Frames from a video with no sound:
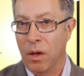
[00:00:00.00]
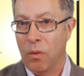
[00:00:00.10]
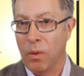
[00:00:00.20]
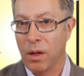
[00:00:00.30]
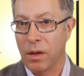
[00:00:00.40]

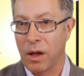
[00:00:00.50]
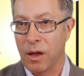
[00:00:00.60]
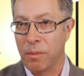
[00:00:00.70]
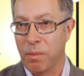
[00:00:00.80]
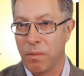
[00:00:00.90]
Well, in
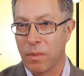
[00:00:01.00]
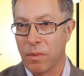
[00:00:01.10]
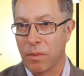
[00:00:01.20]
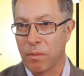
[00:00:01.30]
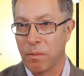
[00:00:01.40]
a
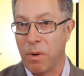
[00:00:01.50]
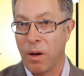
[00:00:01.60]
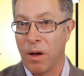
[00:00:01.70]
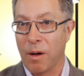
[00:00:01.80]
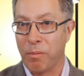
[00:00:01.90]

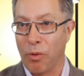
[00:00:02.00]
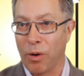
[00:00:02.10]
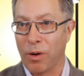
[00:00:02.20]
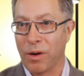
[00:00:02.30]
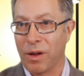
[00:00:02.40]

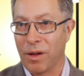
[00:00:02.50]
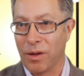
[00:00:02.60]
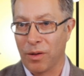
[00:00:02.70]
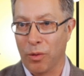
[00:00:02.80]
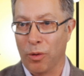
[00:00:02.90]
upward
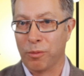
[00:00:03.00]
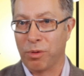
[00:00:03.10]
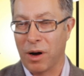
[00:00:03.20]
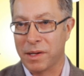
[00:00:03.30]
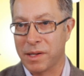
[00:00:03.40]
gold
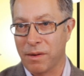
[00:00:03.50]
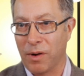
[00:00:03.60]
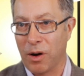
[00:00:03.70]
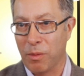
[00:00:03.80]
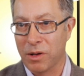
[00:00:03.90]
price
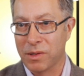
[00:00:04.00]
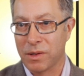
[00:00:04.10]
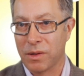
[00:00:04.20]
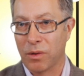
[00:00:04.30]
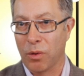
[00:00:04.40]
environment,
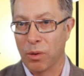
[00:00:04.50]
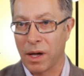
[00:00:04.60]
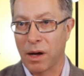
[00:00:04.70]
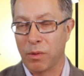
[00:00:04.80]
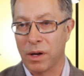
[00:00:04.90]
gold
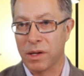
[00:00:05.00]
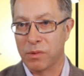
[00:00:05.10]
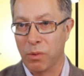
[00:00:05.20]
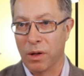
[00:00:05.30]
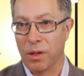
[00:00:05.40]

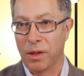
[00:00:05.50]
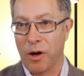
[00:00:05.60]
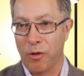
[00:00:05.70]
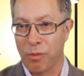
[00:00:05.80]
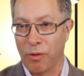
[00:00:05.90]
equities will
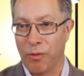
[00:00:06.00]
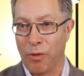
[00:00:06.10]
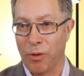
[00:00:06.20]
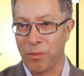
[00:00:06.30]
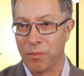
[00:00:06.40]

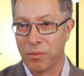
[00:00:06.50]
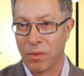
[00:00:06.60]
outperform.